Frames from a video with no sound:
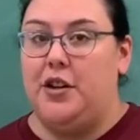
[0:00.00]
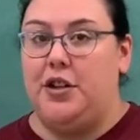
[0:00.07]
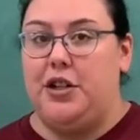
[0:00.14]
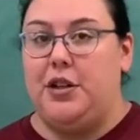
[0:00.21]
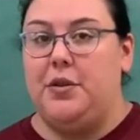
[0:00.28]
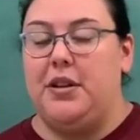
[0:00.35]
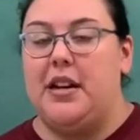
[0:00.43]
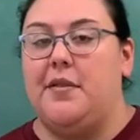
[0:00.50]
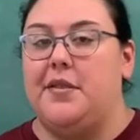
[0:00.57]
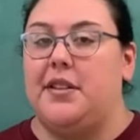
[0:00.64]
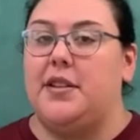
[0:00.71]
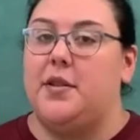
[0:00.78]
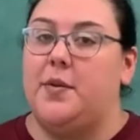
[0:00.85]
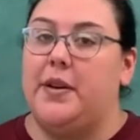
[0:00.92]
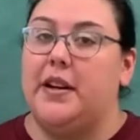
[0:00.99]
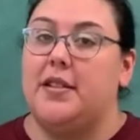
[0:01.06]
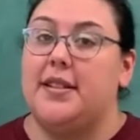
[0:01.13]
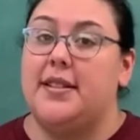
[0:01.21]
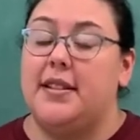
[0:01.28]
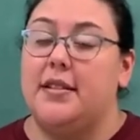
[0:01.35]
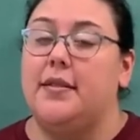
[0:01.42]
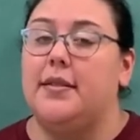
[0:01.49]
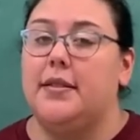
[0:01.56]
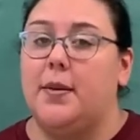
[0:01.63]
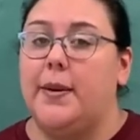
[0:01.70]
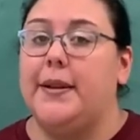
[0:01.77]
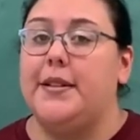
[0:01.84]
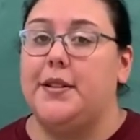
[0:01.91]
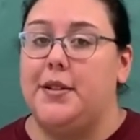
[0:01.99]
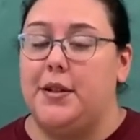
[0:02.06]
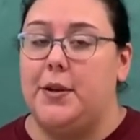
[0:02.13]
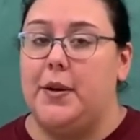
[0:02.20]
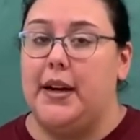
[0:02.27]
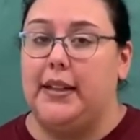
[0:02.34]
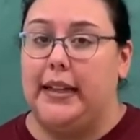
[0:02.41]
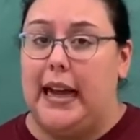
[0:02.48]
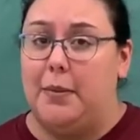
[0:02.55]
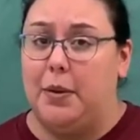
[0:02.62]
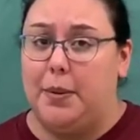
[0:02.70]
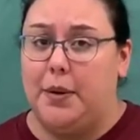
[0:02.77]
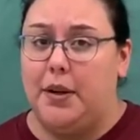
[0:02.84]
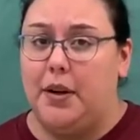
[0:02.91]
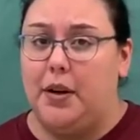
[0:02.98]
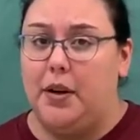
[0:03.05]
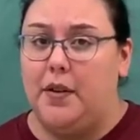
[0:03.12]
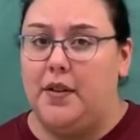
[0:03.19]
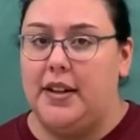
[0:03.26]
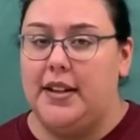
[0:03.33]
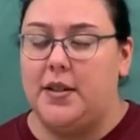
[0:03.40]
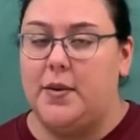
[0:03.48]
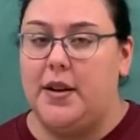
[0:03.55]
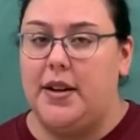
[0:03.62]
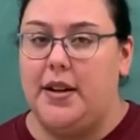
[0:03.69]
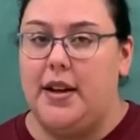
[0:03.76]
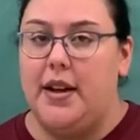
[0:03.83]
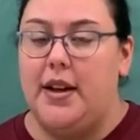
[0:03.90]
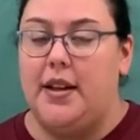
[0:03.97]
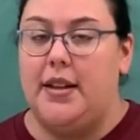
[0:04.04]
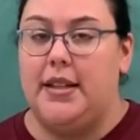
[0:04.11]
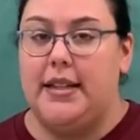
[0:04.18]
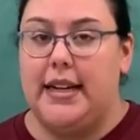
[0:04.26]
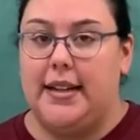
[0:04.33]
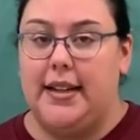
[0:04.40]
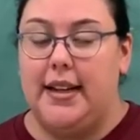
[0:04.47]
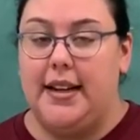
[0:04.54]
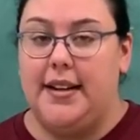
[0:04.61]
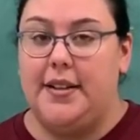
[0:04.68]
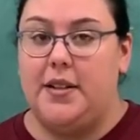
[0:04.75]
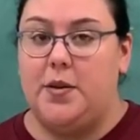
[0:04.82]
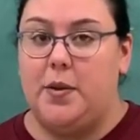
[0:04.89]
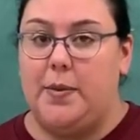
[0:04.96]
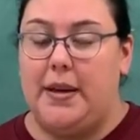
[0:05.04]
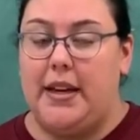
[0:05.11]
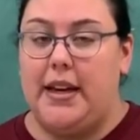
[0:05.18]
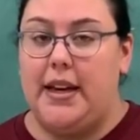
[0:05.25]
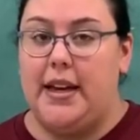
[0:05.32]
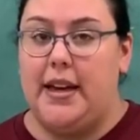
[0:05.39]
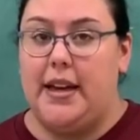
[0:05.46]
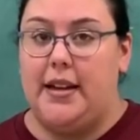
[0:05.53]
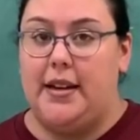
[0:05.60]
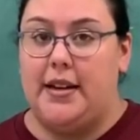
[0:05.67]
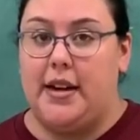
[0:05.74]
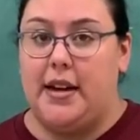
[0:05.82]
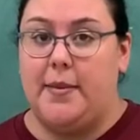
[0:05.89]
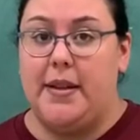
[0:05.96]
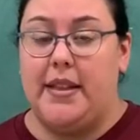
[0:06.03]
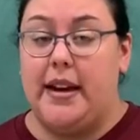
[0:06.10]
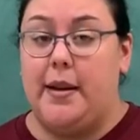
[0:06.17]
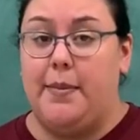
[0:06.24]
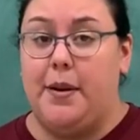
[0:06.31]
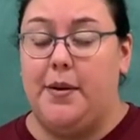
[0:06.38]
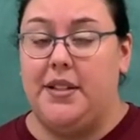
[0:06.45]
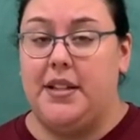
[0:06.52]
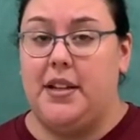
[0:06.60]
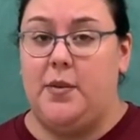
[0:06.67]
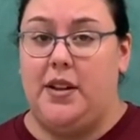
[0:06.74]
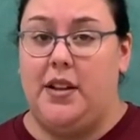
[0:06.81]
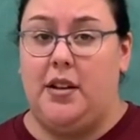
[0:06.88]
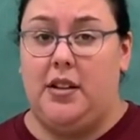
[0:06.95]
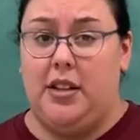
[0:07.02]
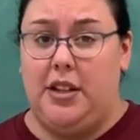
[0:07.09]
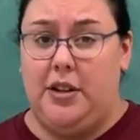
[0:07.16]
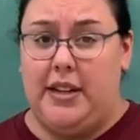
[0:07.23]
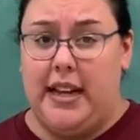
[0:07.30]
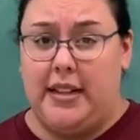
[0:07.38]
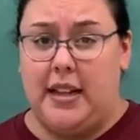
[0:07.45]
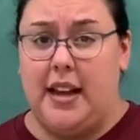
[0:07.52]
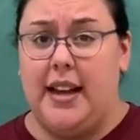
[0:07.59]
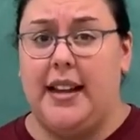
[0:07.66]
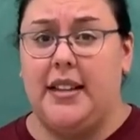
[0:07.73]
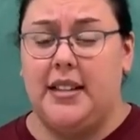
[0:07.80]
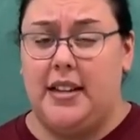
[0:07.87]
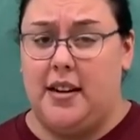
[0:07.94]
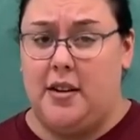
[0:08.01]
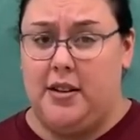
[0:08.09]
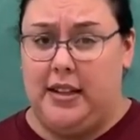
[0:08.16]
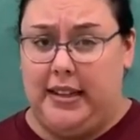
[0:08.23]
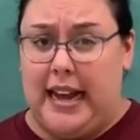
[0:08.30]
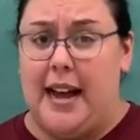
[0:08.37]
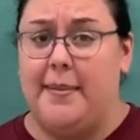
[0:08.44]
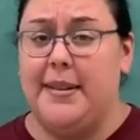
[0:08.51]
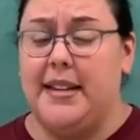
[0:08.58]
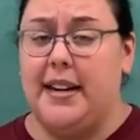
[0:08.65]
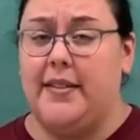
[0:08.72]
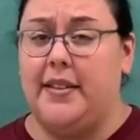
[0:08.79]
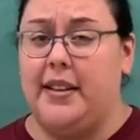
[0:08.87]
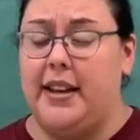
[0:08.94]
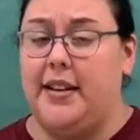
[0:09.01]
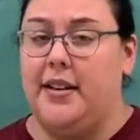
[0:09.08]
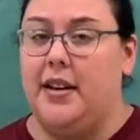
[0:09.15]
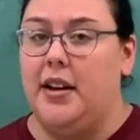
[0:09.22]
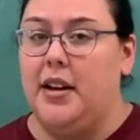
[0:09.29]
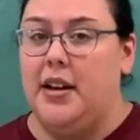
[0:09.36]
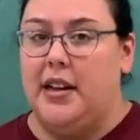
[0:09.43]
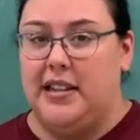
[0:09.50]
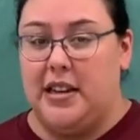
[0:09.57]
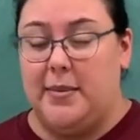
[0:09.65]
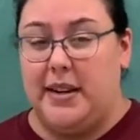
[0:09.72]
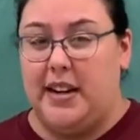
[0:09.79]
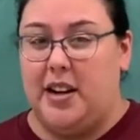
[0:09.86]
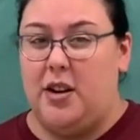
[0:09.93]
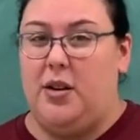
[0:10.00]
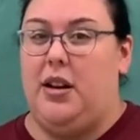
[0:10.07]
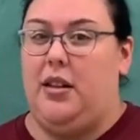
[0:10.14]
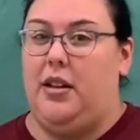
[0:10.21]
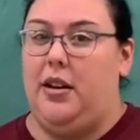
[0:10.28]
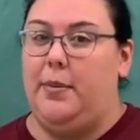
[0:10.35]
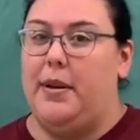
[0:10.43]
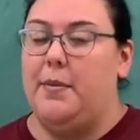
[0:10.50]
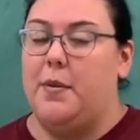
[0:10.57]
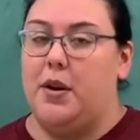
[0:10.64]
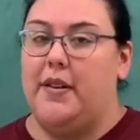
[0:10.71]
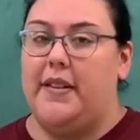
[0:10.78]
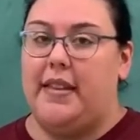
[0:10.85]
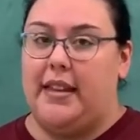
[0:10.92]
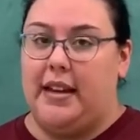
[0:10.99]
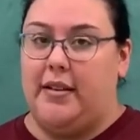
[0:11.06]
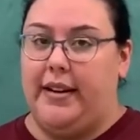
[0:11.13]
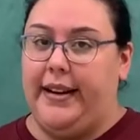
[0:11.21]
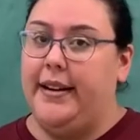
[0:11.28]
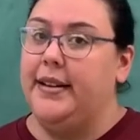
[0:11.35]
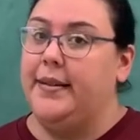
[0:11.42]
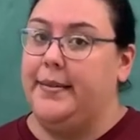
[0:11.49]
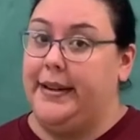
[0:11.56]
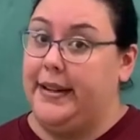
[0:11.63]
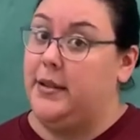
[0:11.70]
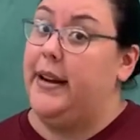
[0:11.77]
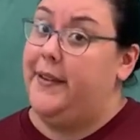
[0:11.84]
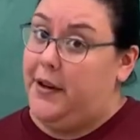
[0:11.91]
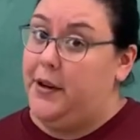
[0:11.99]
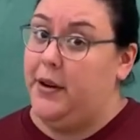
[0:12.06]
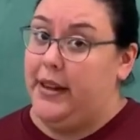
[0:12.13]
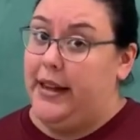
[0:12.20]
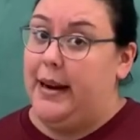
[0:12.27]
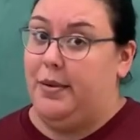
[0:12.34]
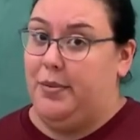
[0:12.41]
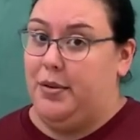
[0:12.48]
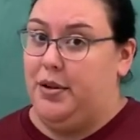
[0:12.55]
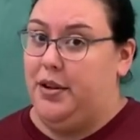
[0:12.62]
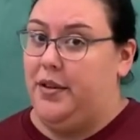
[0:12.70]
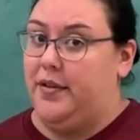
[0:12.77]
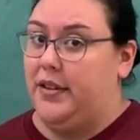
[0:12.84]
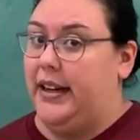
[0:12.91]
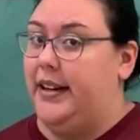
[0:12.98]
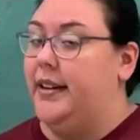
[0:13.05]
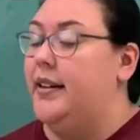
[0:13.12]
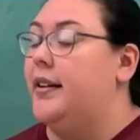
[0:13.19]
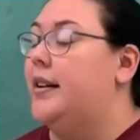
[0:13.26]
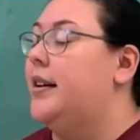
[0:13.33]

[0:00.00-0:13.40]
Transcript: Do note, we are still going to do a lab report over this one. The deadlines will be in the document that I posted with all the new deadlines on all the labs and everything. So I'm gonna go in a little bit more of the theory because we have to do a lab report over it.